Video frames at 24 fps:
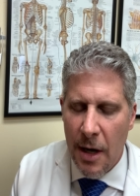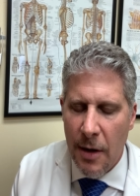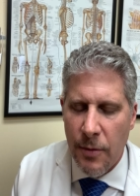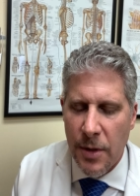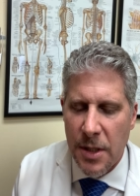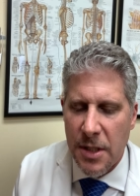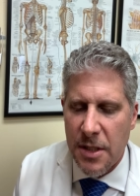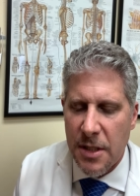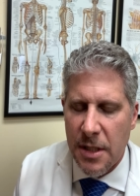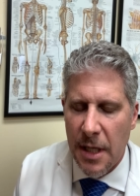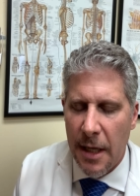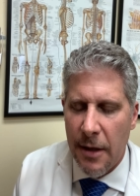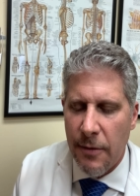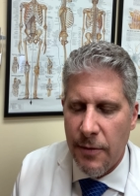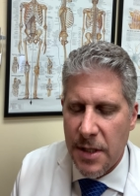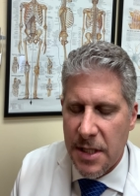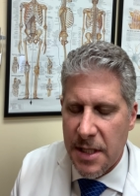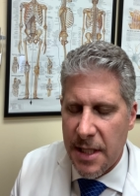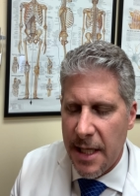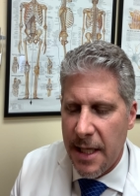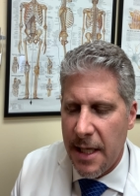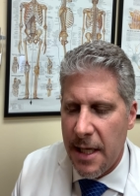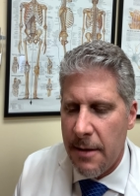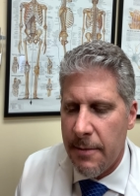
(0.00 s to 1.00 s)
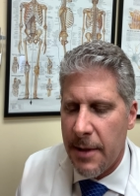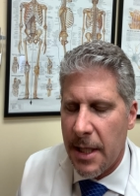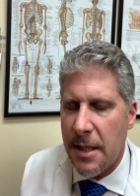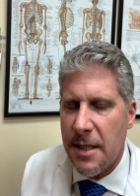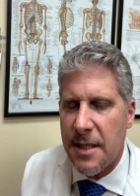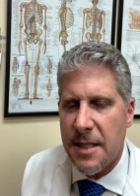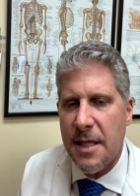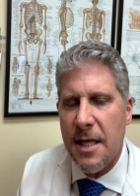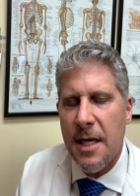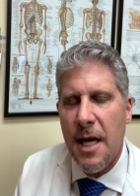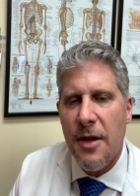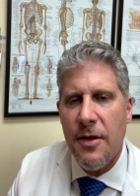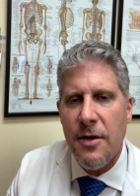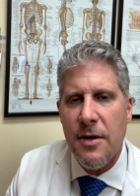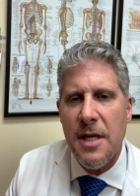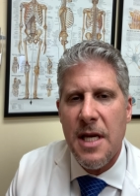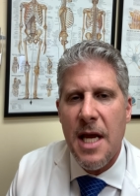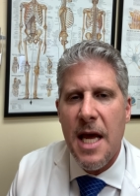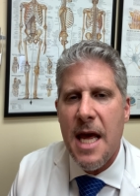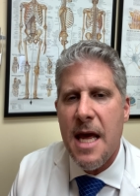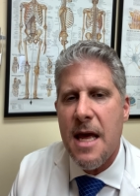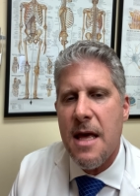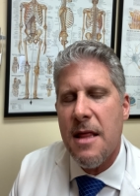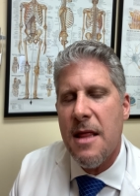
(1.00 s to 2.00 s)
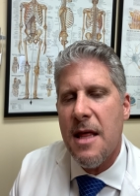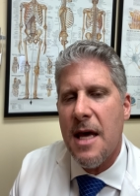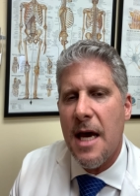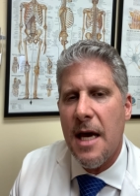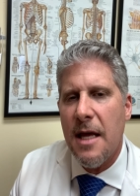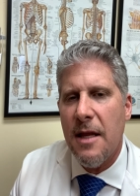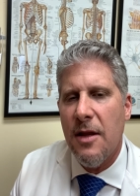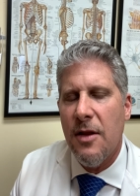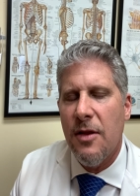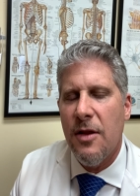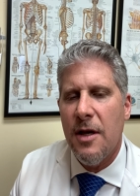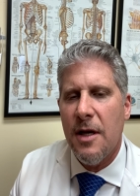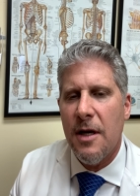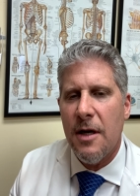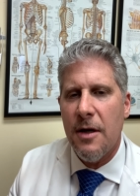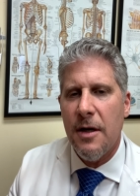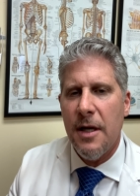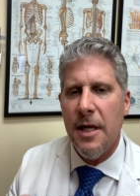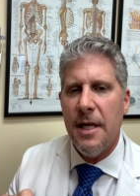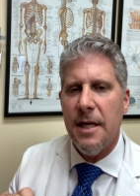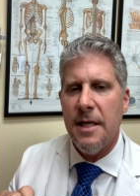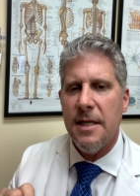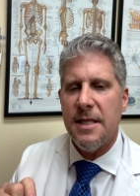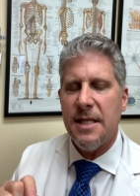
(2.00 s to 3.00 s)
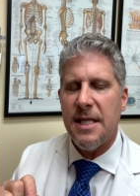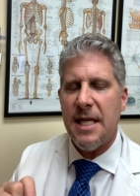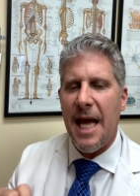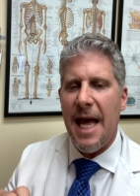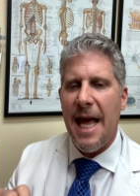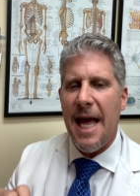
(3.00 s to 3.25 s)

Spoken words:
was thinking about this the other day, that there is